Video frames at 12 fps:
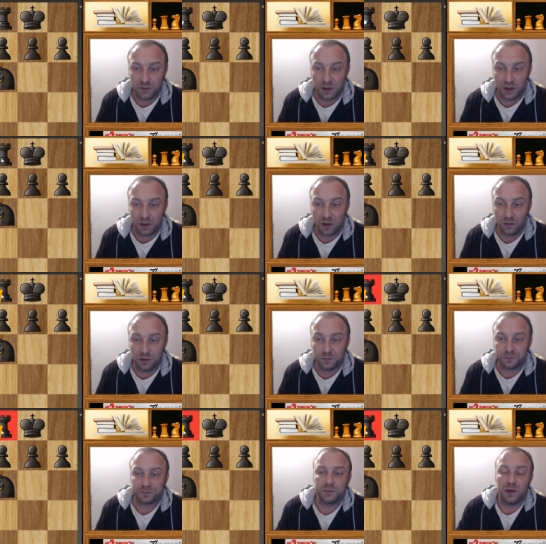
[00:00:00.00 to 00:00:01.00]
take out
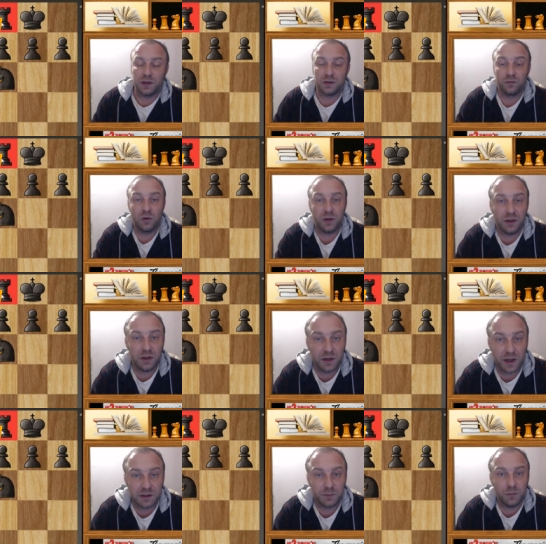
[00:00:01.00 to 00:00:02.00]
let's rook in the
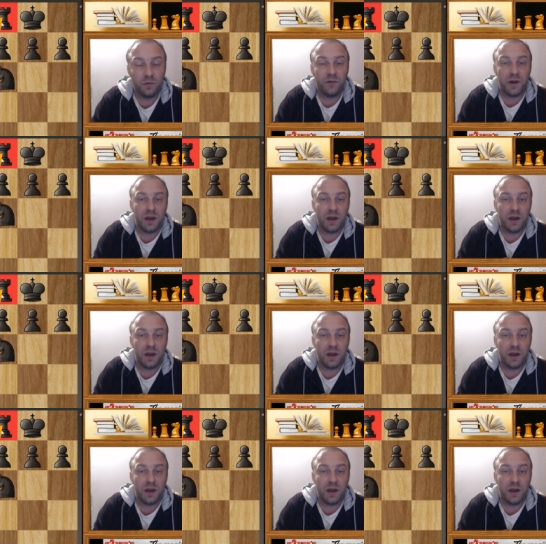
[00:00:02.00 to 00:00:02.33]
next move,